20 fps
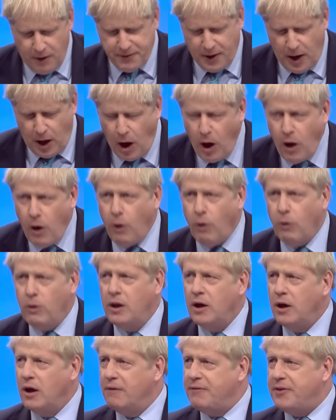the whole
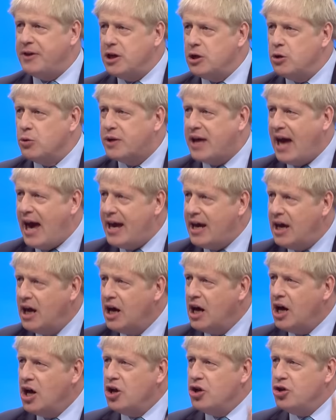of the U K,
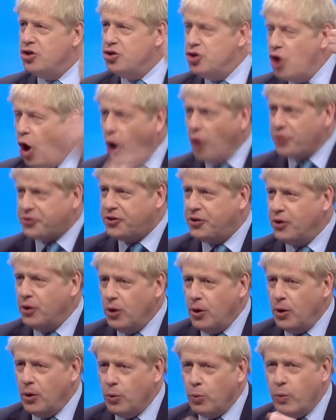not
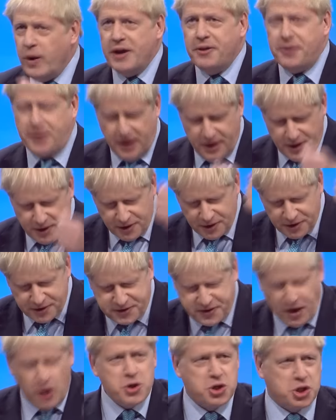with
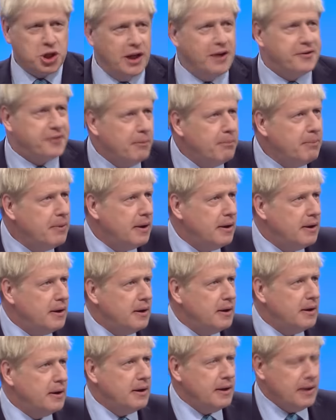socialism,
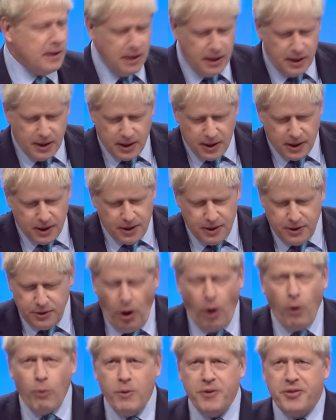
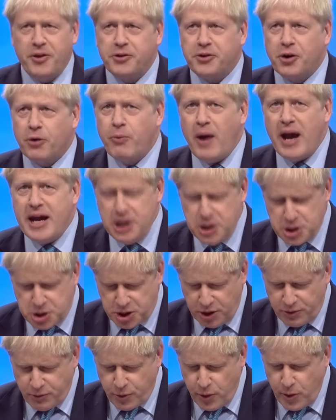not with the deranged
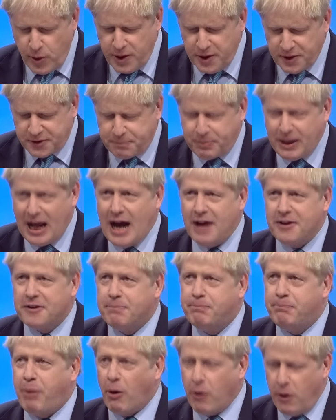and ruinous plans
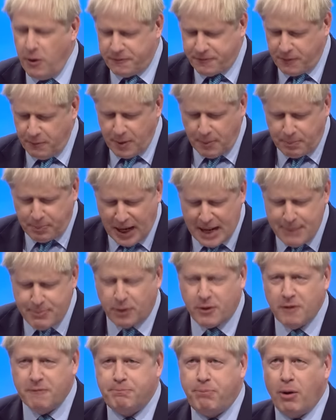borrowed from the playbook
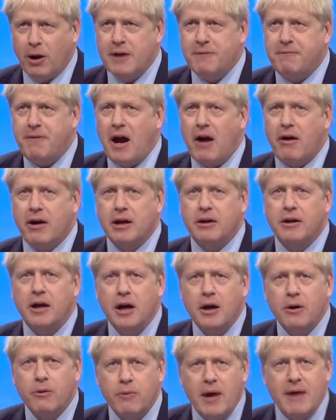of Bolivarian
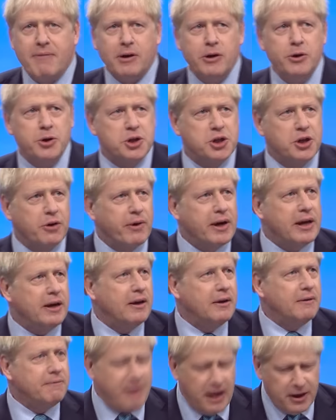revolutionary
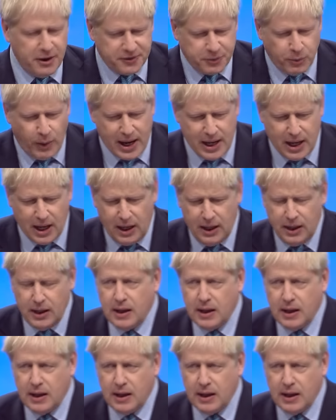Venezuela,